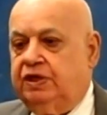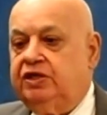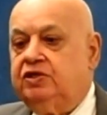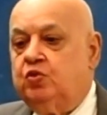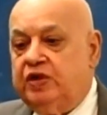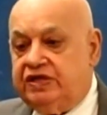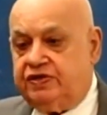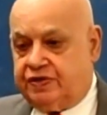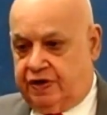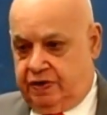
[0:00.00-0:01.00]
in the
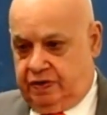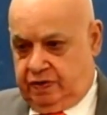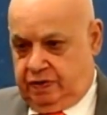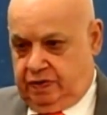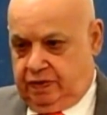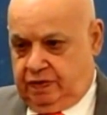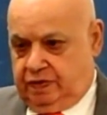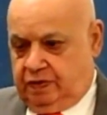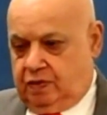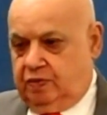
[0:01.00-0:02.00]
winter.
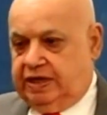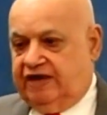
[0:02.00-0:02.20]
We